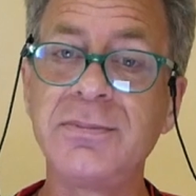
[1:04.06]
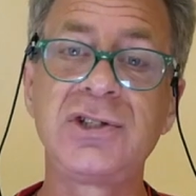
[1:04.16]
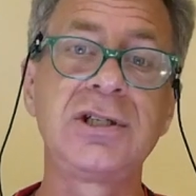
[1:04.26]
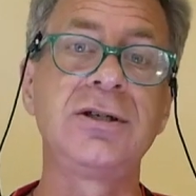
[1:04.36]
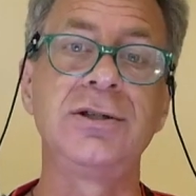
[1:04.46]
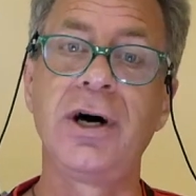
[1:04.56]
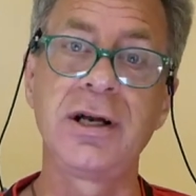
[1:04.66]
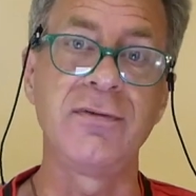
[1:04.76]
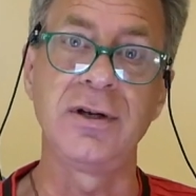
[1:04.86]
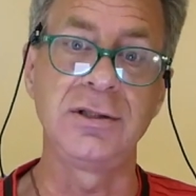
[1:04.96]
still
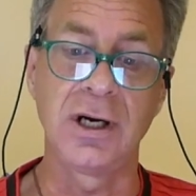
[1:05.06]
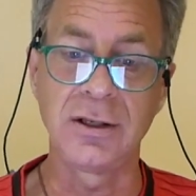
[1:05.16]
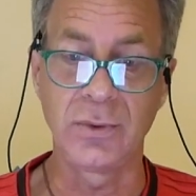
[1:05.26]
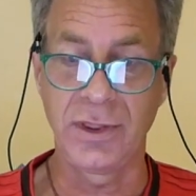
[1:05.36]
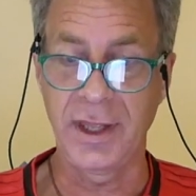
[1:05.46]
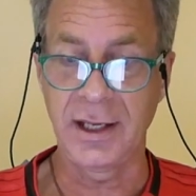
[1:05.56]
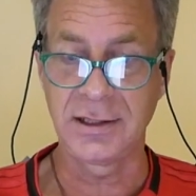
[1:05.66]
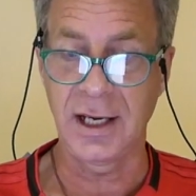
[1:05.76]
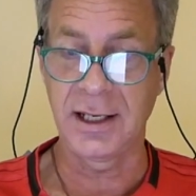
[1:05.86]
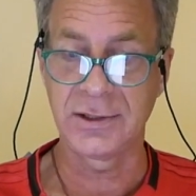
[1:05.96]
not even done with that
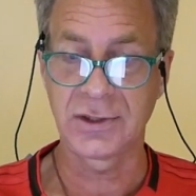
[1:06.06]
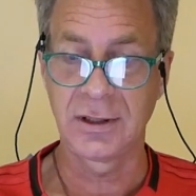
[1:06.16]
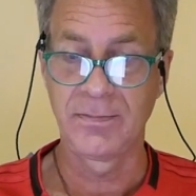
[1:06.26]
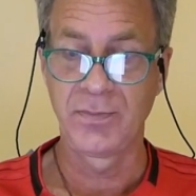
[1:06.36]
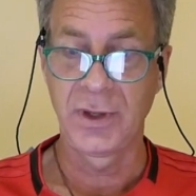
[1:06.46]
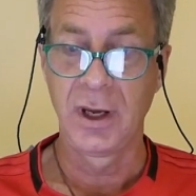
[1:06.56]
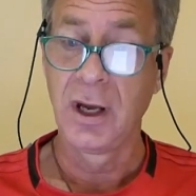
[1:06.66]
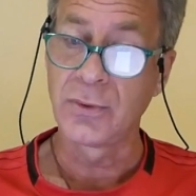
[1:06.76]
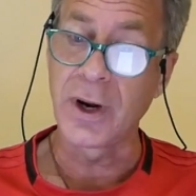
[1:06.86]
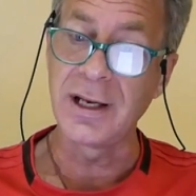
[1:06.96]
task.
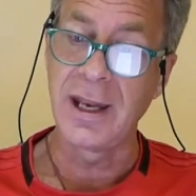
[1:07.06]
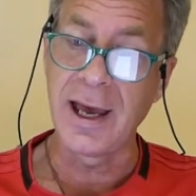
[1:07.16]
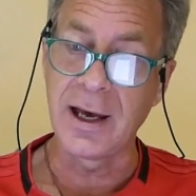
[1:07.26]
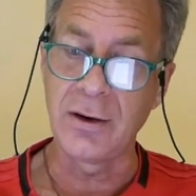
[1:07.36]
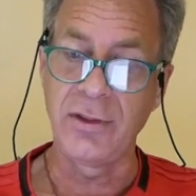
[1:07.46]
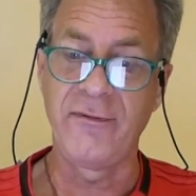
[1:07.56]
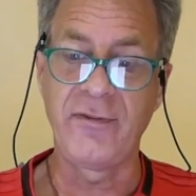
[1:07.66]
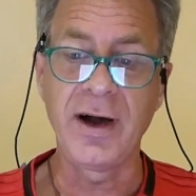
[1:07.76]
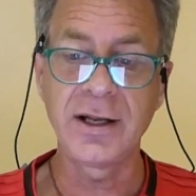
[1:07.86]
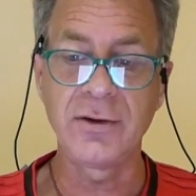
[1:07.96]
Right now, the
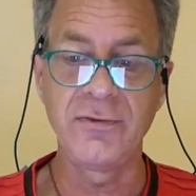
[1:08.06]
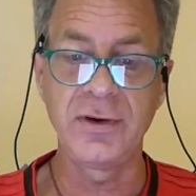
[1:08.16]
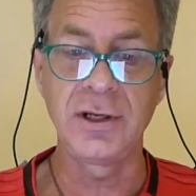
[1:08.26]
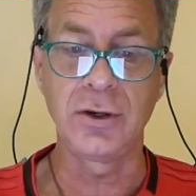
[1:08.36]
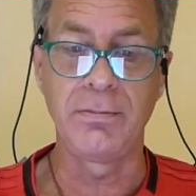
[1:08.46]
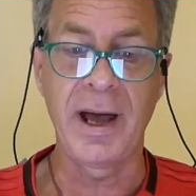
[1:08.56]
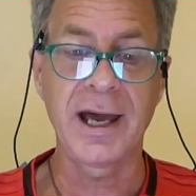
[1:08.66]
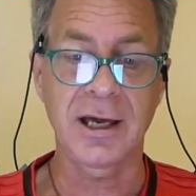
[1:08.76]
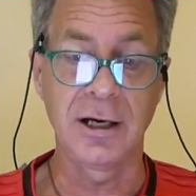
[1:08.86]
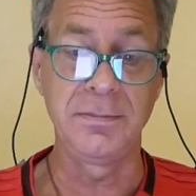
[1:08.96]
final video
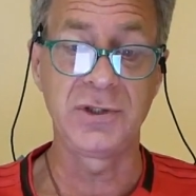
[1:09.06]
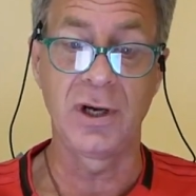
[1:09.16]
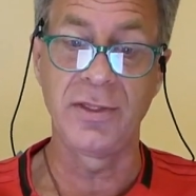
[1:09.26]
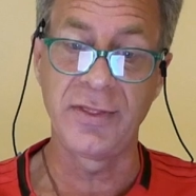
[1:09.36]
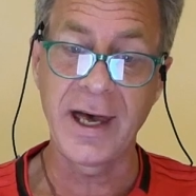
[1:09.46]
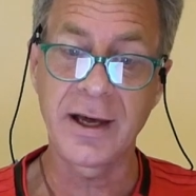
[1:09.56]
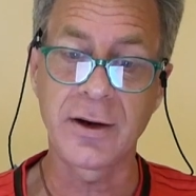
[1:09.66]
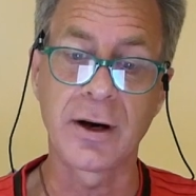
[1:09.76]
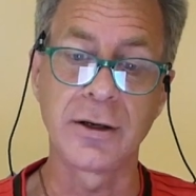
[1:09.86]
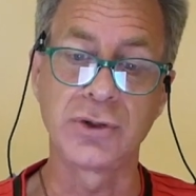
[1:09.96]
backups on that
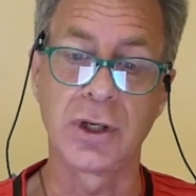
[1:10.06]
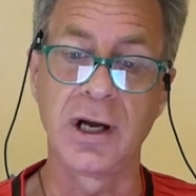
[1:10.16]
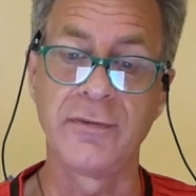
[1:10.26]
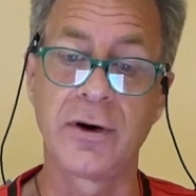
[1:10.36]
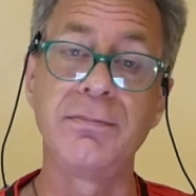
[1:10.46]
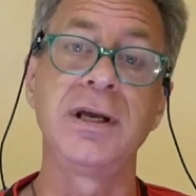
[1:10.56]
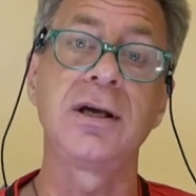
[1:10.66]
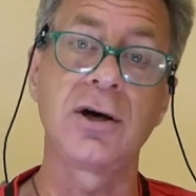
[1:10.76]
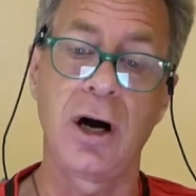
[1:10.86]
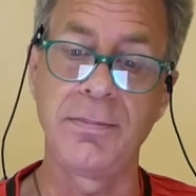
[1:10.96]
hard drive are
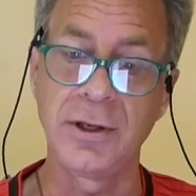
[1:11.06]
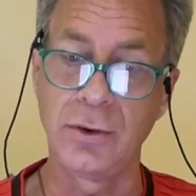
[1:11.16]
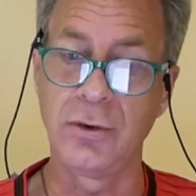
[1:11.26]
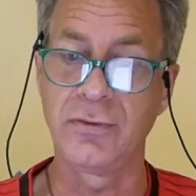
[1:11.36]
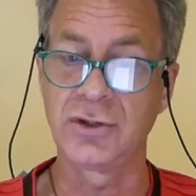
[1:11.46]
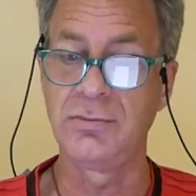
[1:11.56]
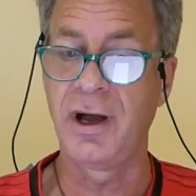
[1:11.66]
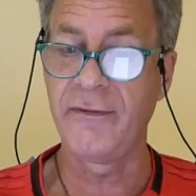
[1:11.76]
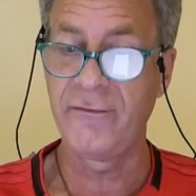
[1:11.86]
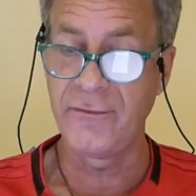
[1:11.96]
being copied over to
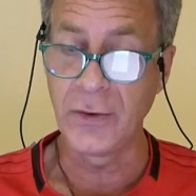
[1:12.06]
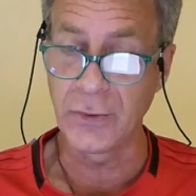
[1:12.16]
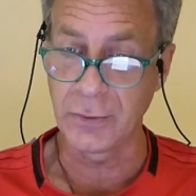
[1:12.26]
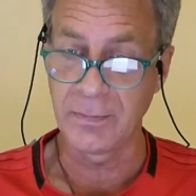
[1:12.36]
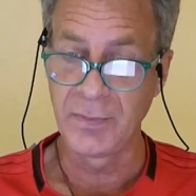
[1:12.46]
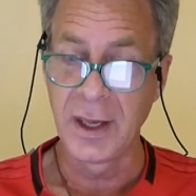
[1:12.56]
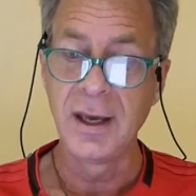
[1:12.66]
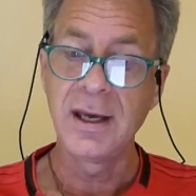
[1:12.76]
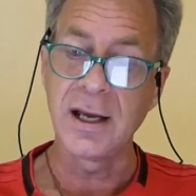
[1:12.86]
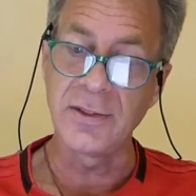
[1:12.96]
my phone,
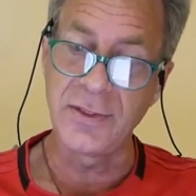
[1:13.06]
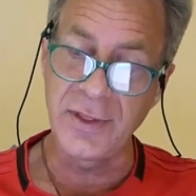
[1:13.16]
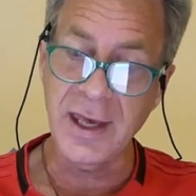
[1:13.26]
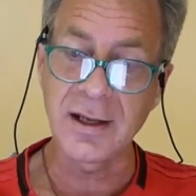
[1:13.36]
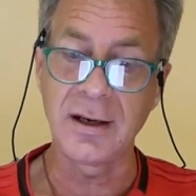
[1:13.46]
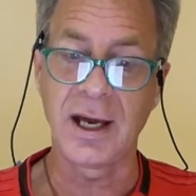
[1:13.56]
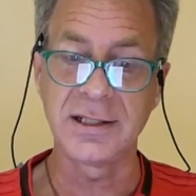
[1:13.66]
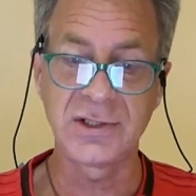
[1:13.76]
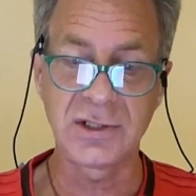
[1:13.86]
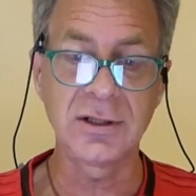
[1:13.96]
and then I
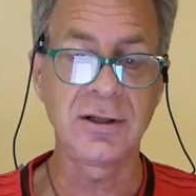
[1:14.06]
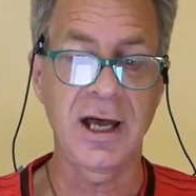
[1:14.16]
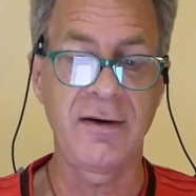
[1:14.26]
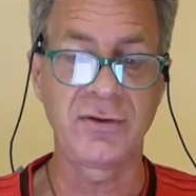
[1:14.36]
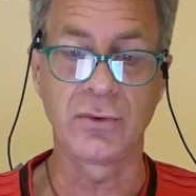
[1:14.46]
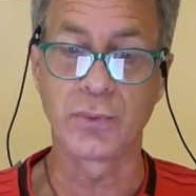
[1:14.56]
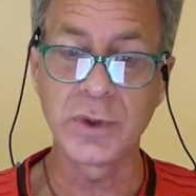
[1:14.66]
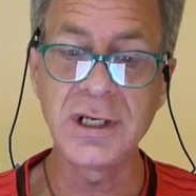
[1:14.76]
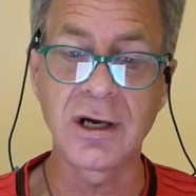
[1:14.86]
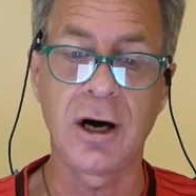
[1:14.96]
still have to
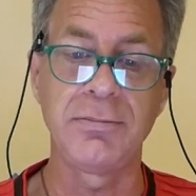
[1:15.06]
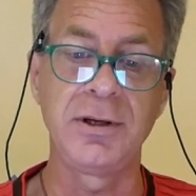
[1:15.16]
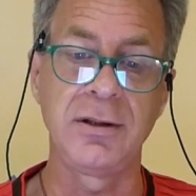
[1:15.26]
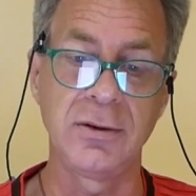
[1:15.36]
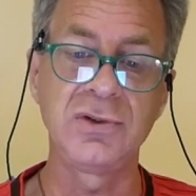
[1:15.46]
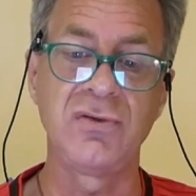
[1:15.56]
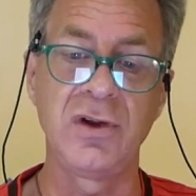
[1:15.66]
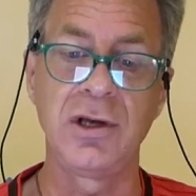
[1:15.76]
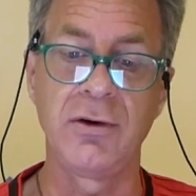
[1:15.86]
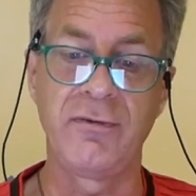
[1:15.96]
recopy those
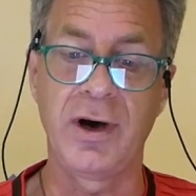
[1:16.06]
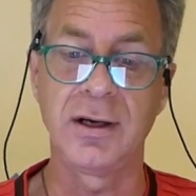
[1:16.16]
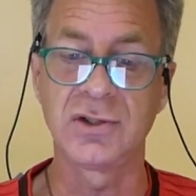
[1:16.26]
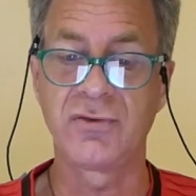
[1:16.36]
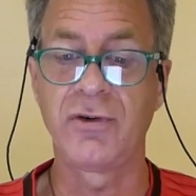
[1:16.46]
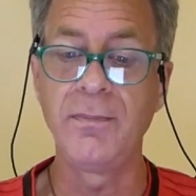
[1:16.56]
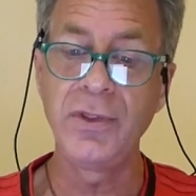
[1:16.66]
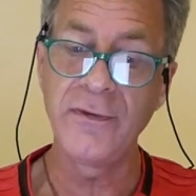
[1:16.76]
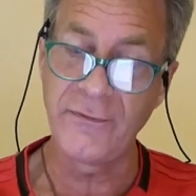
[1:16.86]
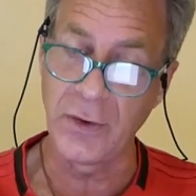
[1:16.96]
video files from
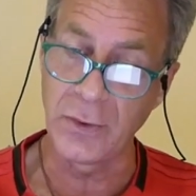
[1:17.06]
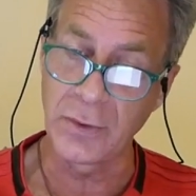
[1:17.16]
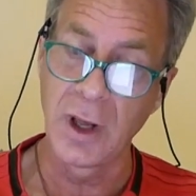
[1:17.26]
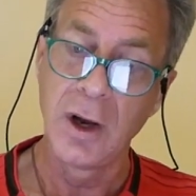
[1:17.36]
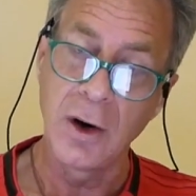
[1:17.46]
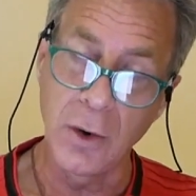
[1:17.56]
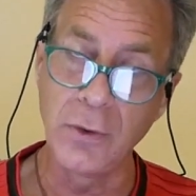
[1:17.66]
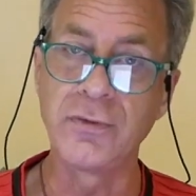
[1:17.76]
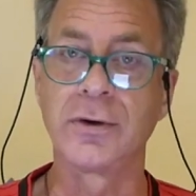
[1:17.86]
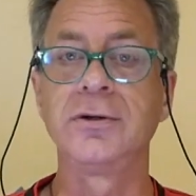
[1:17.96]
the phone
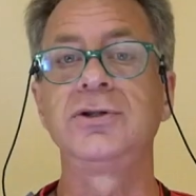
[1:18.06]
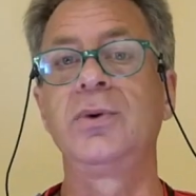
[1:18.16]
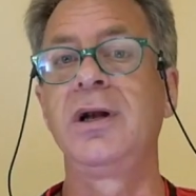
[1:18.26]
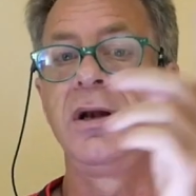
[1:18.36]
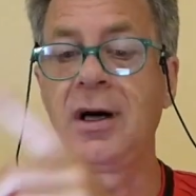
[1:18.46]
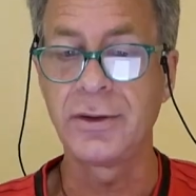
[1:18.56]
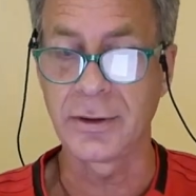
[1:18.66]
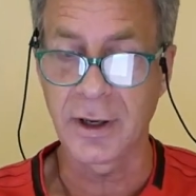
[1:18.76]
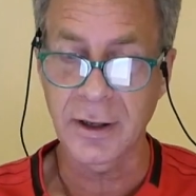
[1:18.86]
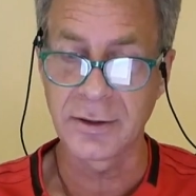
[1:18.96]
over to
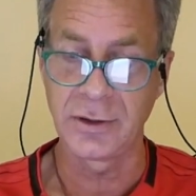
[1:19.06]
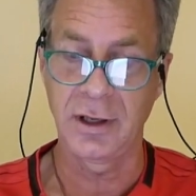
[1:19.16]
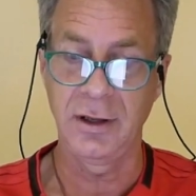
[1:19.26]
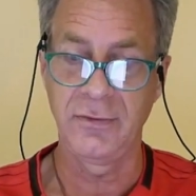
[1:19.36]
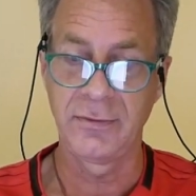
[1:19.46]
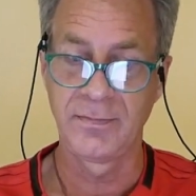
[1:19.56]
another hard drive.